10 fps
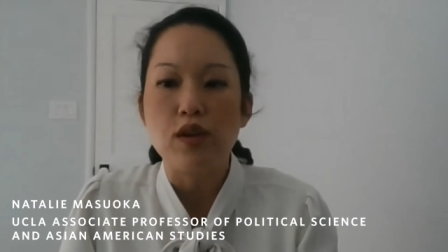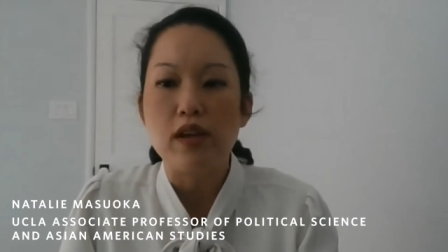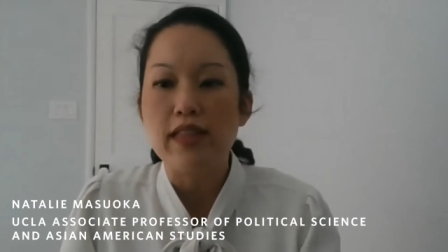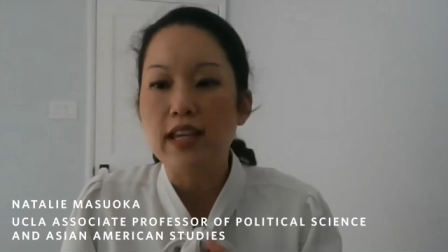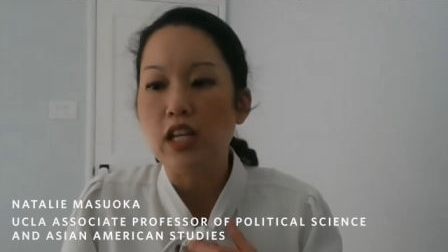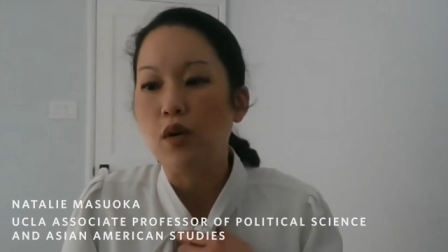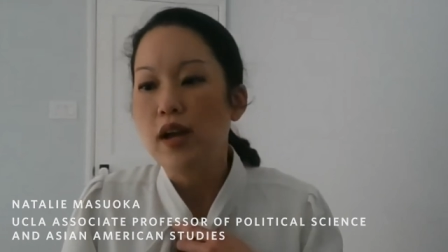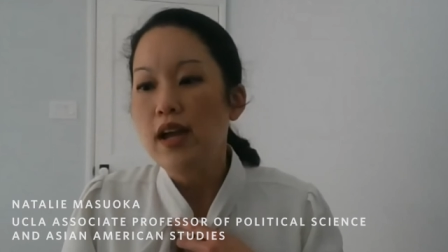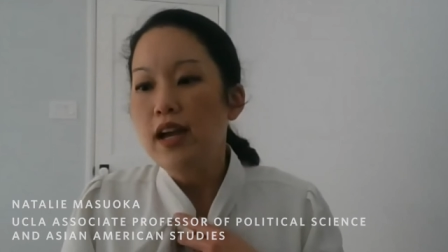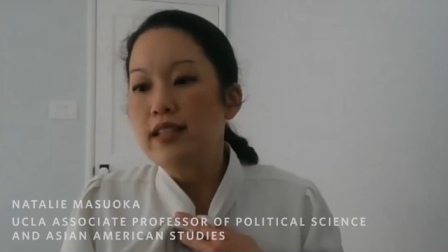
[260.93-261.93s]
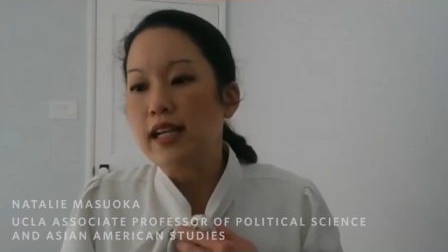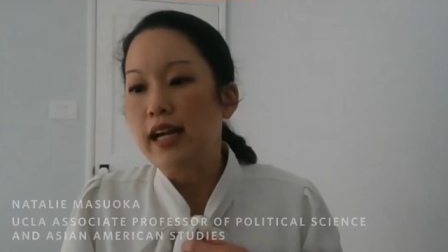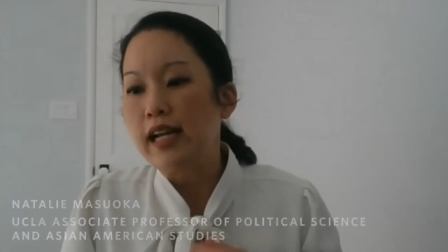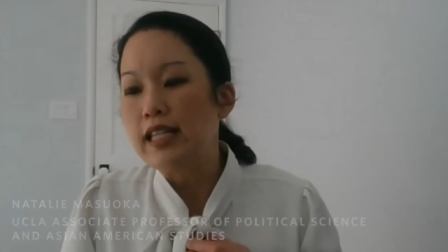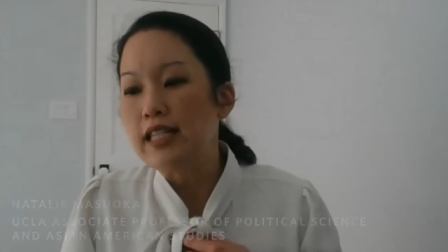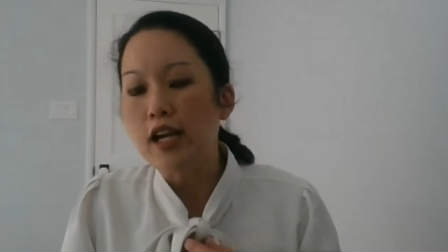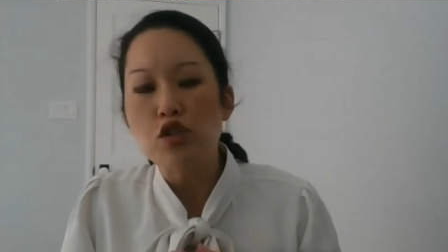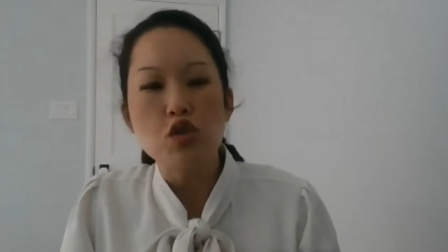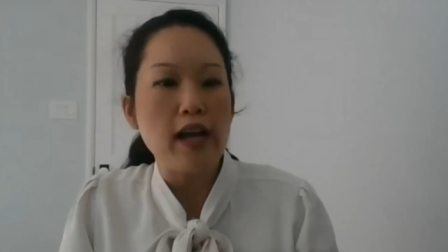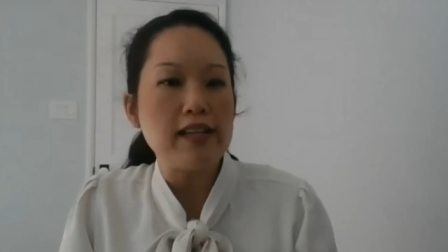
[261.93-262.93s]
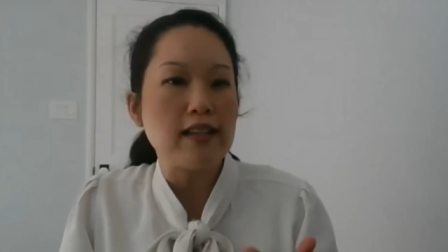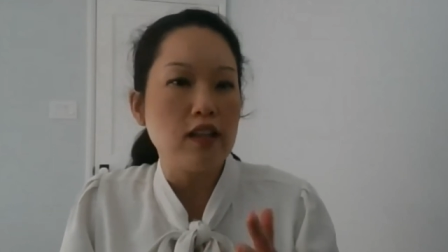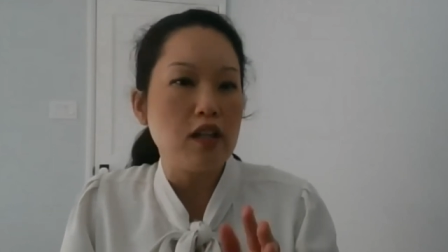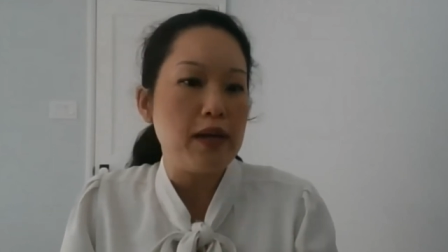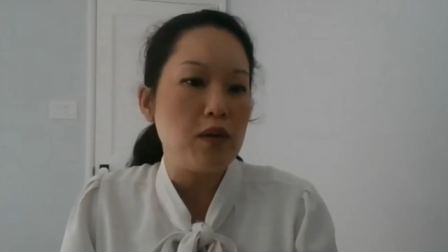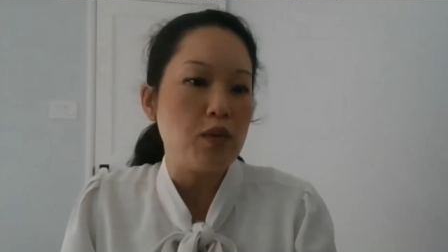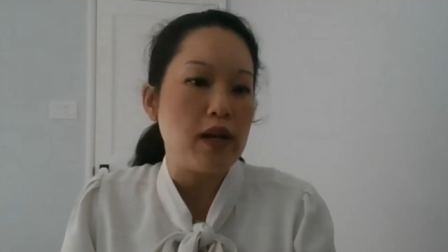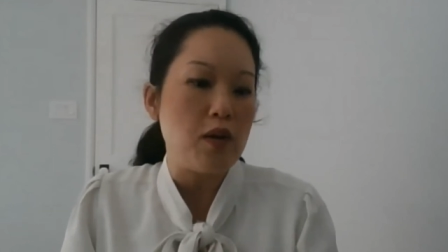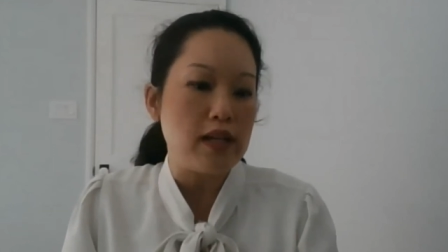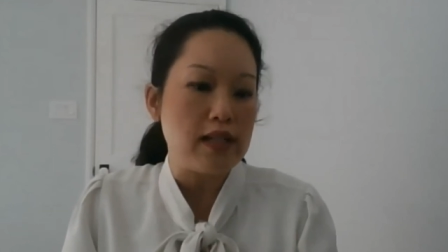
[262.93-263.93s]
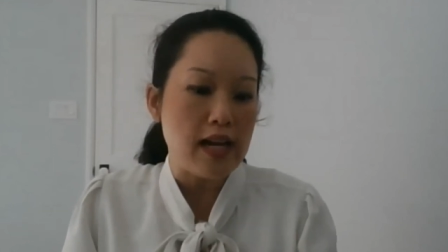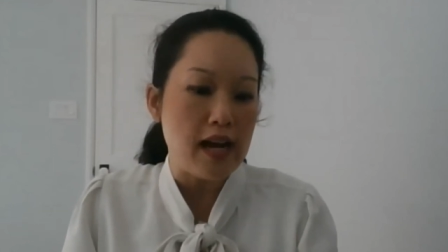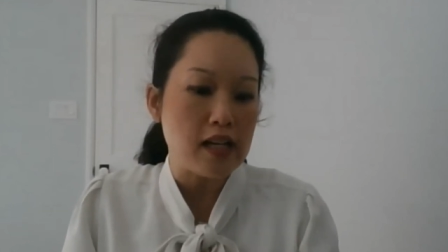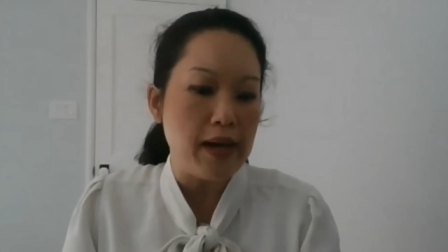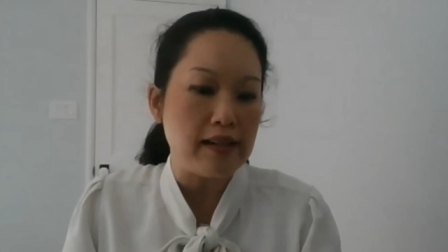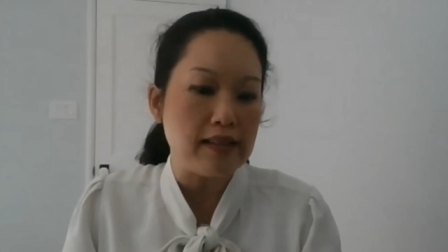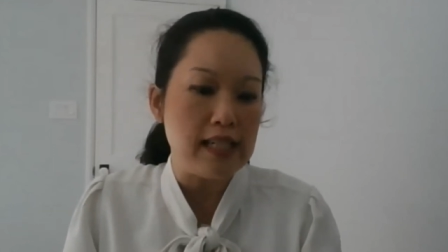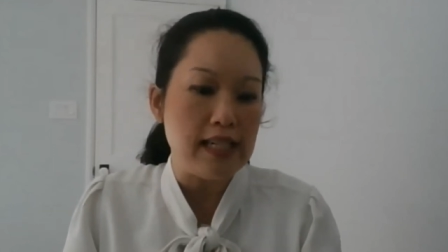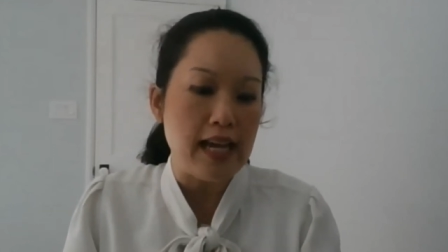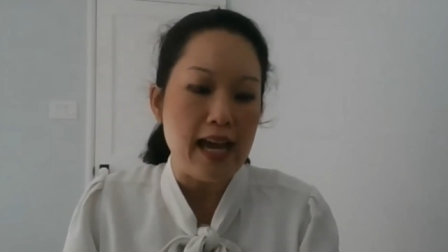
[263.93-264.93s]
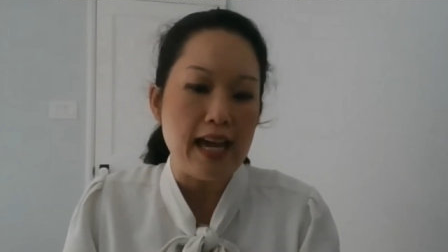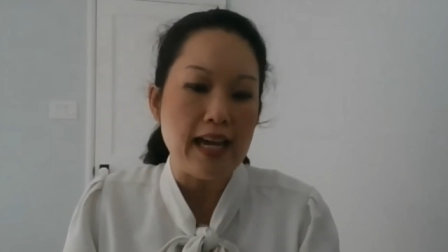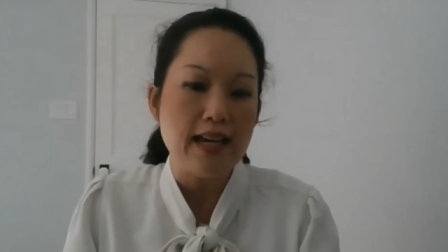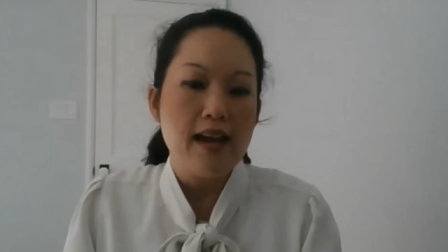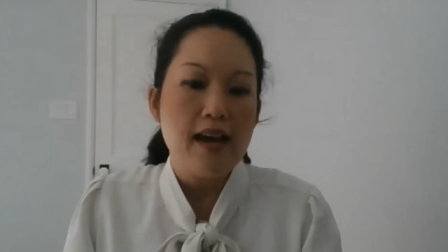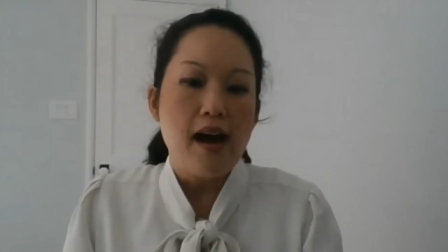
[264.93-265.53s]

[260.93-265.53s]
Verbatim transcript: So I think, you know, to kind of contextualize a little bit what I want to talk about today,